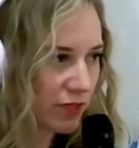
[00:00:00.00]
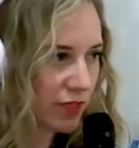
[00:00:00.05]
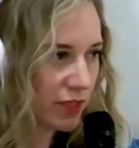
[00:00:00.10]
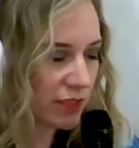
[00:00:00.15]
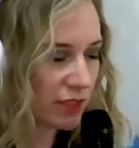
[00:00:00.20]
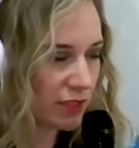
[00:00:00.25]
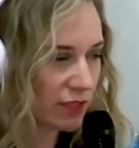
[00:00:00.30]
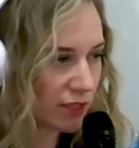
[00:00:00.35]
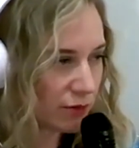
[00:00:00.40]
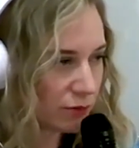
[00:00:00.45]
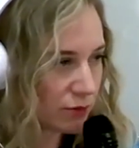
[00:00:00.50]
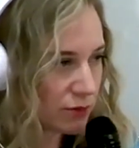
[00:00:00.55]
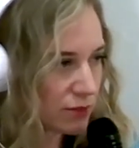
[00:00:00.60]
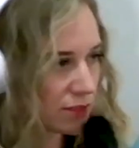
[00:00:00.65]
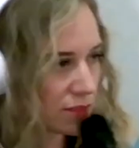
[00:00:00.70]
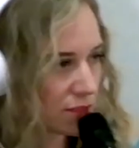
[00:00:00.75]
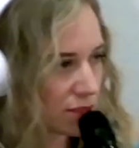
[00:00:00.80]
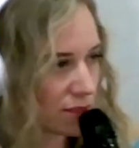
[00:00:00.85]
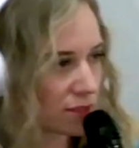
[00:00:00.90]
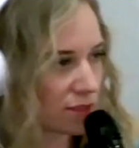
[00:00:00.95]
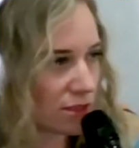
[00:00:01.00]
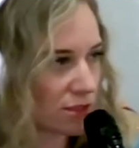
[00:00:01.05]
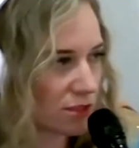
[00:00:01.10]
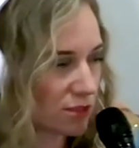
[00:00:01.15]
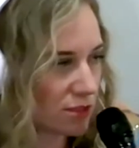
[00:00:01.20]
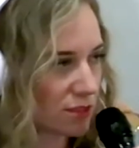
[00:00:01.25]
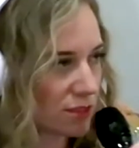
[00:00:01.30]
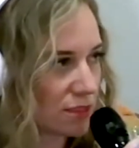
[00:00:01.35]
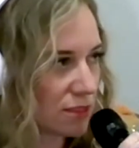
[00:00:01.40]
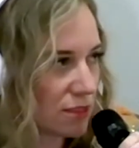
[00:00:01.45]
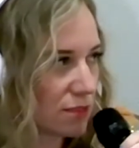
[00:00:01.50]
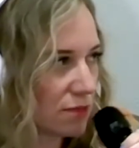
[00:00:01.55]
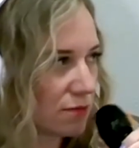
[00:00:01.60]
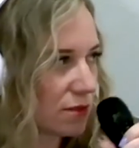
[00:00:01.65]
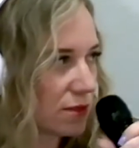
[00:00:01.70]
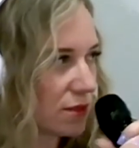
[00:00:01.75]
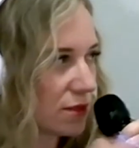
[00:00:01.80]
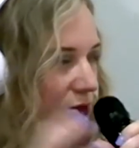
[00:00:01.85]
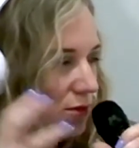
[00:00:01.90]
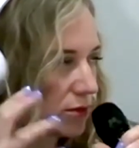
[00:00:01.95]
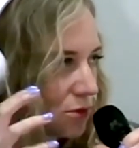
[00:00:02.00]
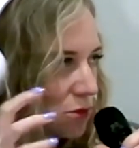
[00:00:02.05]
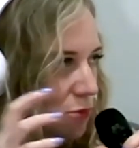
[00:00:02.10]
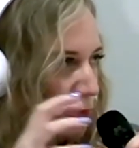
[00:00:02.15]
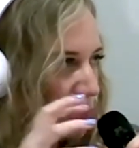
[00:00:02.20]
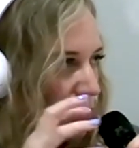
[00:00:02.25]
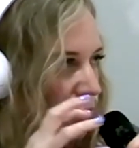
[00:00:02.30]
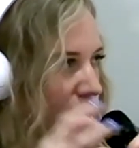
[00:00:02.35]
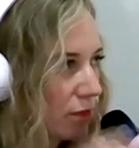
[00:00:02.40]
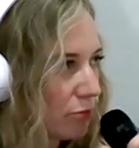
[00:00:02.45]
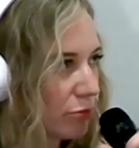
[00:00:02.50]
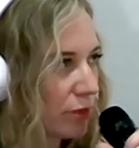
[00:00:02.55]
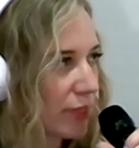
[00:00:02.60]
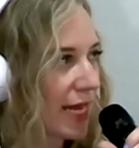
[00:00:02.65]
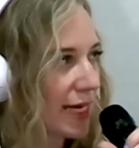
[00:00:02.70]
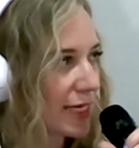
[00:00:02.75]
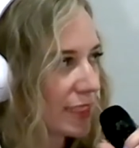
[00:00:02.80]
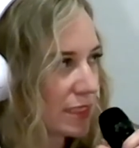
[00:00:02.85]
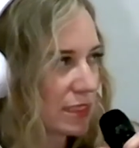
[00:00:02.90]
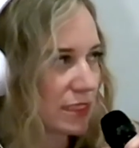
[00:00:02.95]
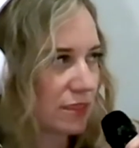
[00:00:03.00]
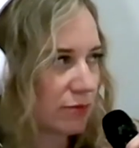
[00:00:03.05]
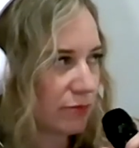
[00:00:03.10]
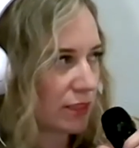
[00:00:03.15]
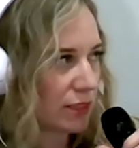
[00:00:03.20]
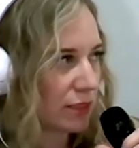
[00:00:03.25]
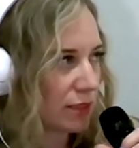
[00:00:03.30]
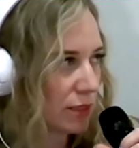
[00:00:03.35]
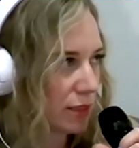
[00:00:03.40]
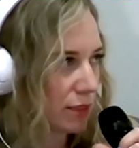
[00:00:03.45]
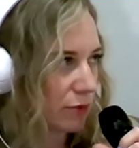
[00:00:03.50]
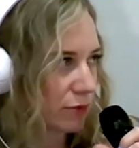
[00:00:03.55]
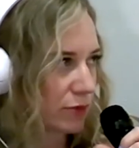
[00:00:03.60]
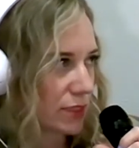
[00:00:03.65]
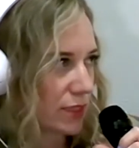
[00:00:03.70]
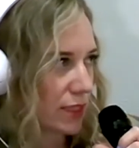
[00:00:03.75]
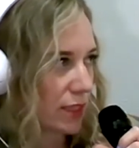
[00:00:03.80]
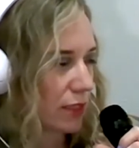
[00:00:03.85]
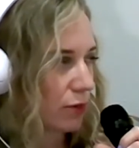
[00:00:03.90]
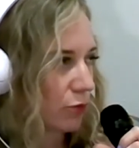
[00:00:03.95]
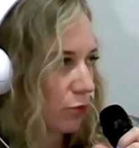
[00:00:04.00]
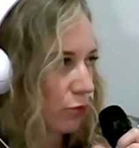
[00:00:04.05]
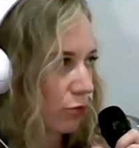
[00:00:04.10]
And then there was just this spooky black demon that was like